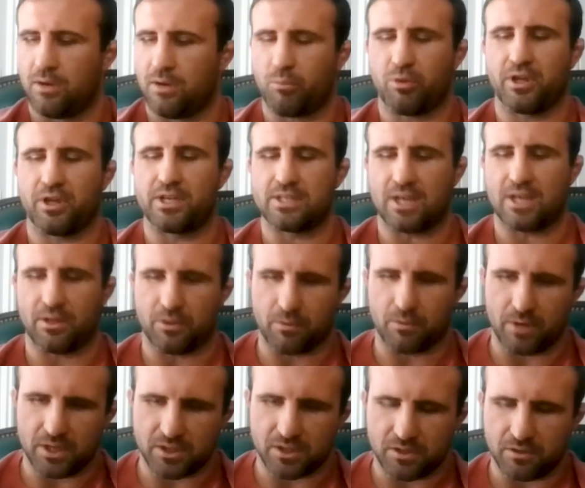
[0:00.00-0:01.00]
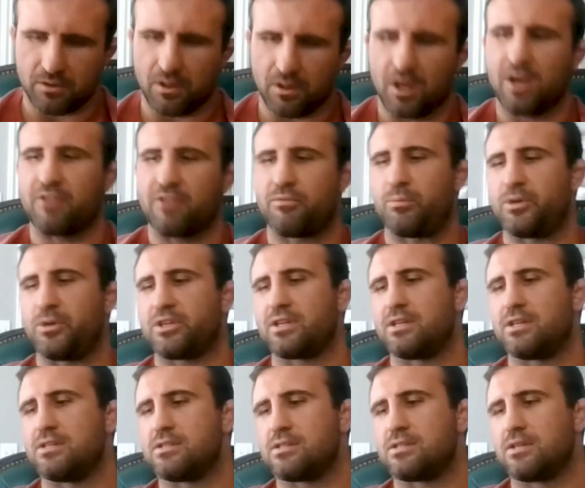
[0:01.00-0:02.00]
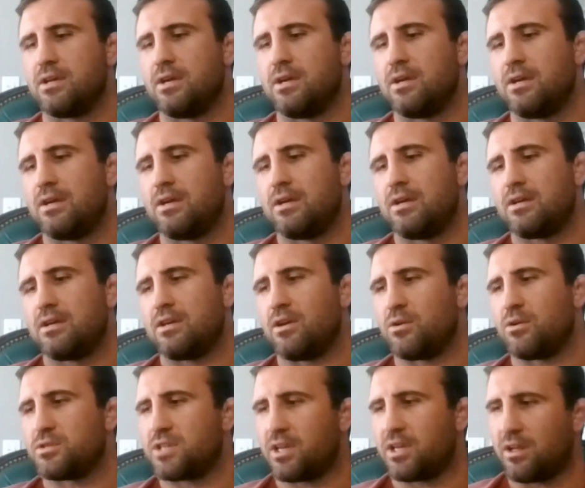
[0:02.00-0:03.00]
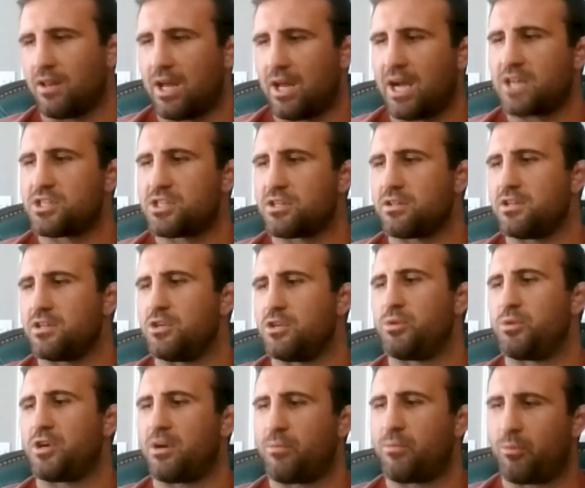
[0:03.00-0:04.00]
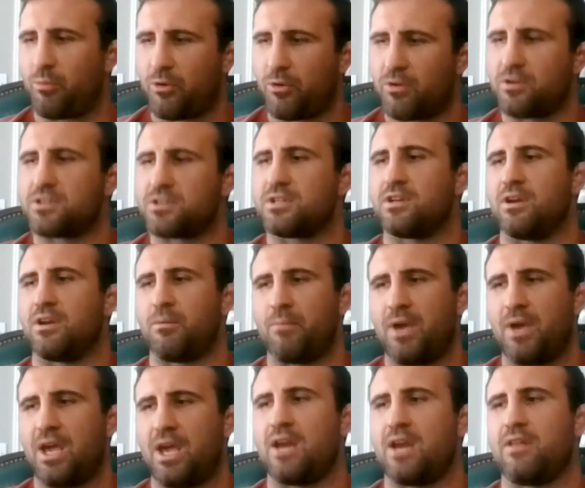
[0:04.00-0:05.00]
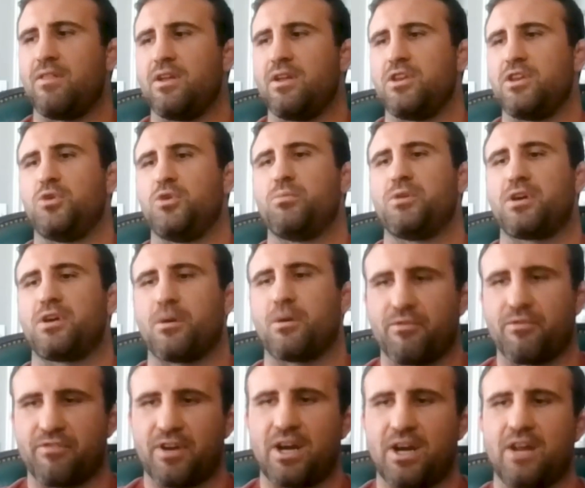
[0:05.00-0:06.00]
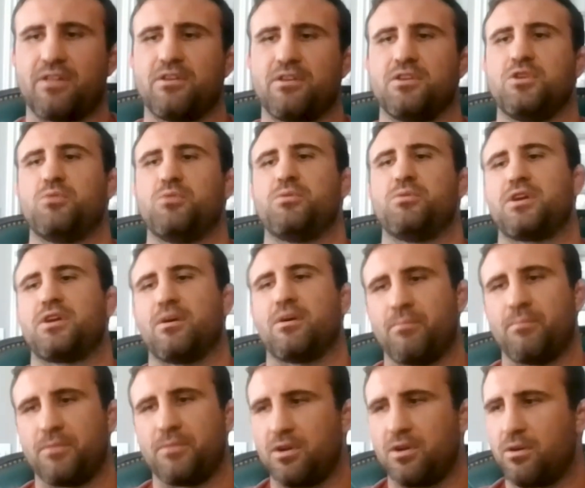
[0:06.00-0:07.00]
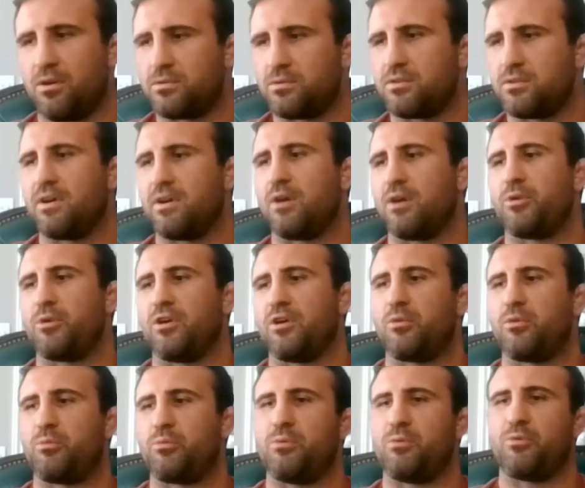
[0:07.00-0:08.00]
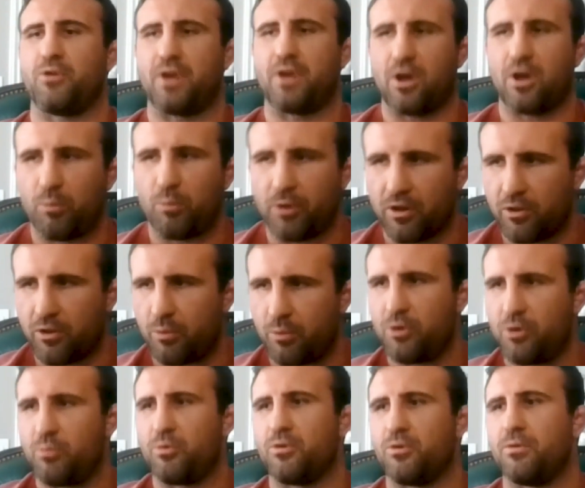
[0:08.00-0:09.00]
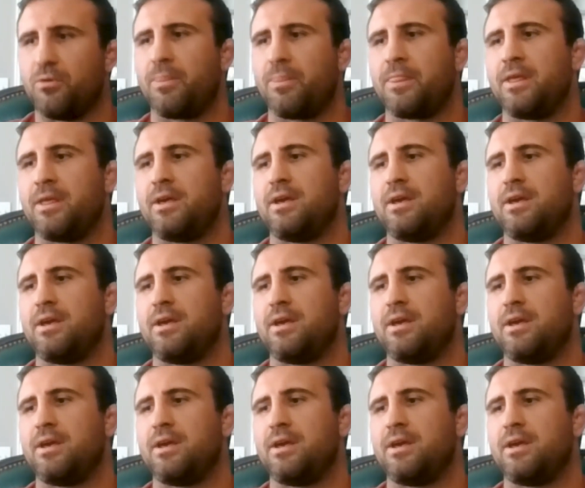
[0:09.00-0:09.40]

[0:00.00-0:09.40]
And it plays out the rest of your life because, psychologically you become a person and a man, and then you become a father and you become, developing other people and helping other people.